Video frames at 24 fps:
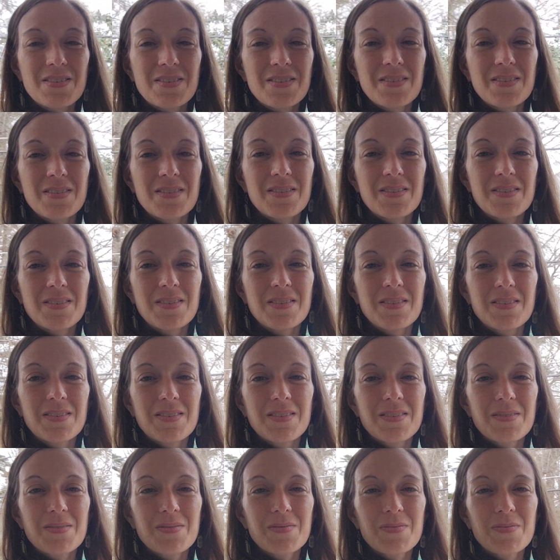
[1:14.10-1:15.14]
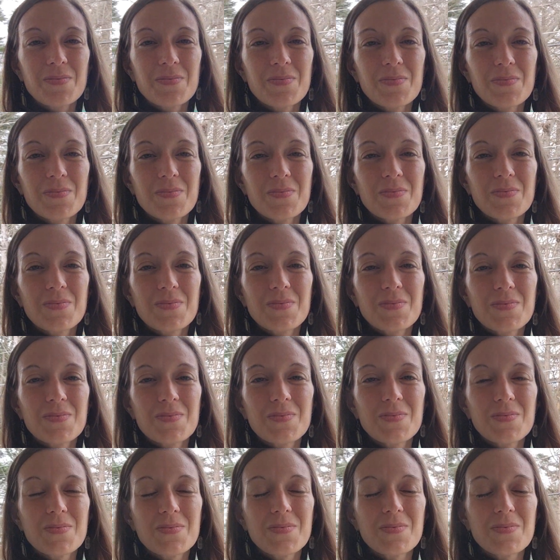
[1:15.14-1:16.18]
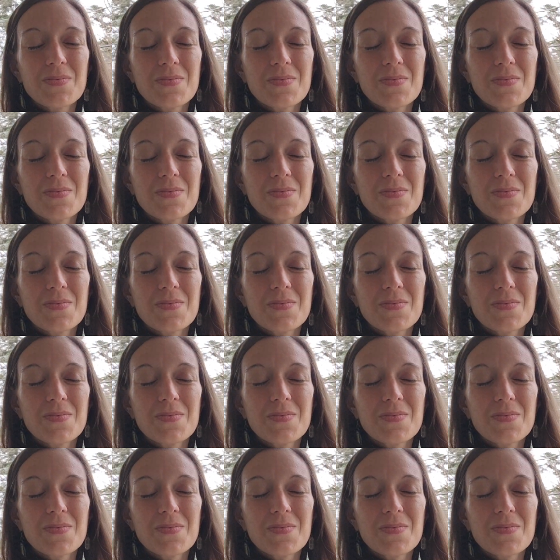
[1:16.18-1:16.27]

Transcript: Nobody speaks.